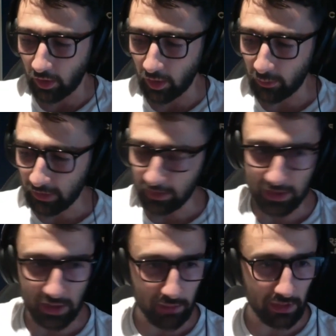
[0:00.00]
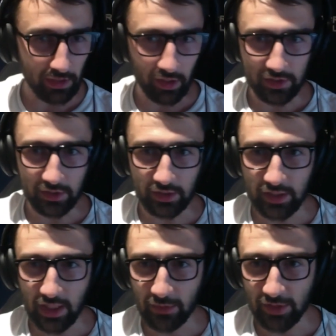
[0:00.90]
I mean, it's going to be largely the
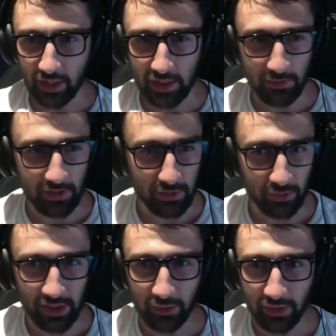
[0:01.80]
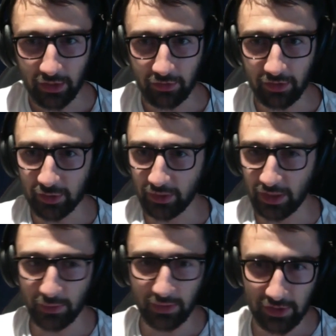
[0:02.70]
same as it has been in 2023 and
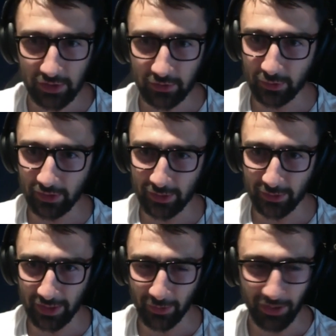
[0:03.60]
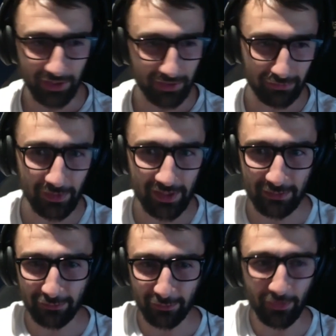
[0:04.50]
2022 and 2021 and a few years
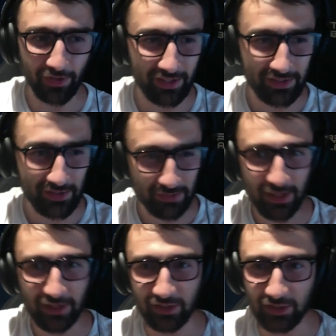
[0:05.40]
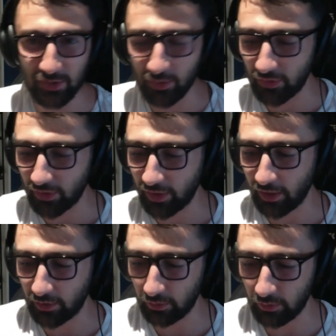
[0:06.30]
before that. It's just making sure
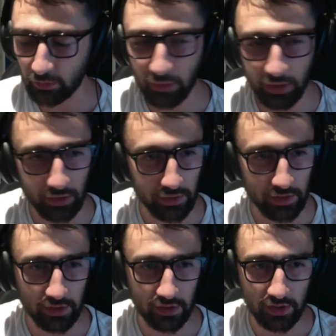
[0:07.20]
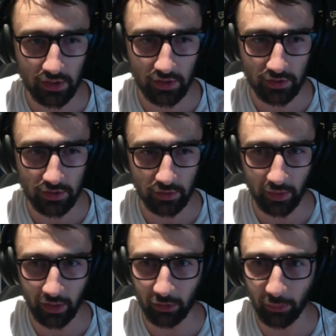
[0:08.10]
that Google and other search engines that you
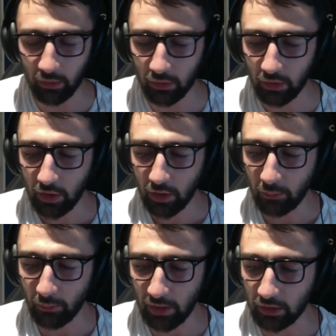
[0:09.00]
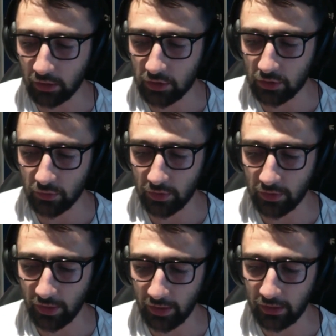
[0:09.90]
care about, making sure that
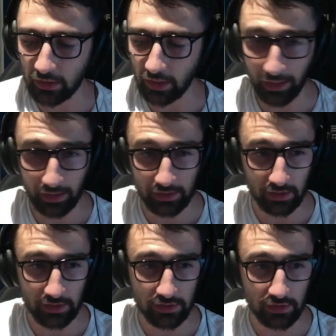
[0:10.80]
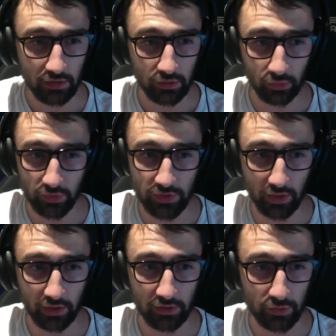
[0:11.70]
they can access your
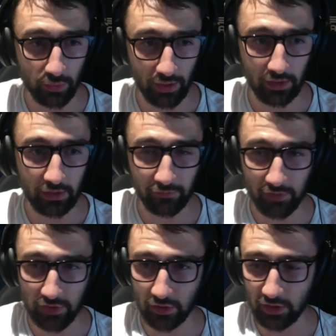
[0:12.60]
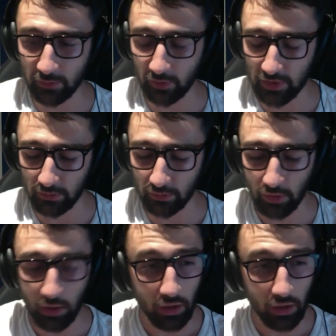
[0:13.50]
site as quickly and efficiently as possible.